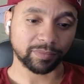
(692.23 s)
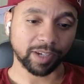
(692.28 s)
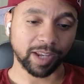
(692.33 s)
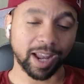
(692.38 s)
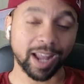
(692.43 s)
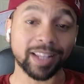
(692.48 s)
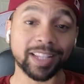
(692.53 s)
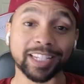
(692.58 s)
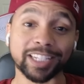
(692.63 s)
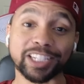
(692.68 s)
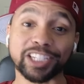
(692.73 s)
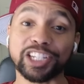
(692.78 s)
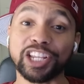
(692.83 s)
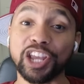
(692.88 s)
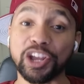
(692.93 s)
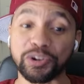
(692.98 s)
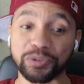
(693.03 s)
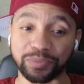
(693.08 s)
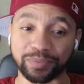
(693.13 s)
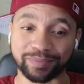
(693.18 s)
And this is
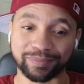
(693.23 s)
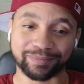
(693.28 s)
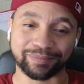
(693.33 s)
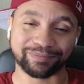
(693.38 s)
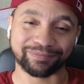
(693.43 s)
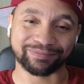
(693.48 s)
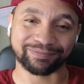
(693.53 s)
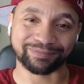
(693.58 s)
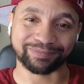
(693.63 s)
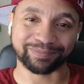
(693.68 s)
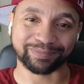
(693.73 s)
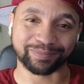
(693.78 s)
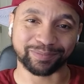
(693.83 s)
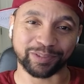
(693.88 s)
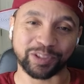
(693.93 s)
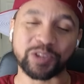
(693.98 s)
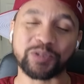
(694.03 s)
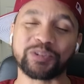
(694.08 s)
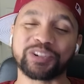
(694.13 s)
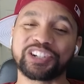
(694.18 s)
him.
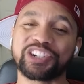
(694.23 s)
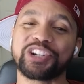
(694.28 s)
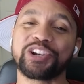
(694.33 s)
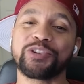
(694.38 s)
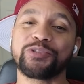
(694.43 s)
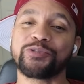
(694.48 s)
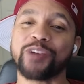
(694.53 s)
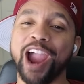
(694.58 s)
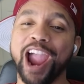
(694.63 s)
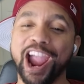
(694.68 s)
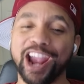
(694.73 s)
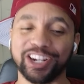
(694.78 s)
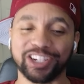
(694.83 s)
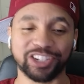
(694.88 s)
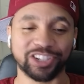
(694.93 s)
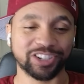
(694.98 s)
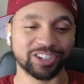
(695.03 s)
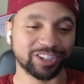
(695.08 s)
Doing shit rash.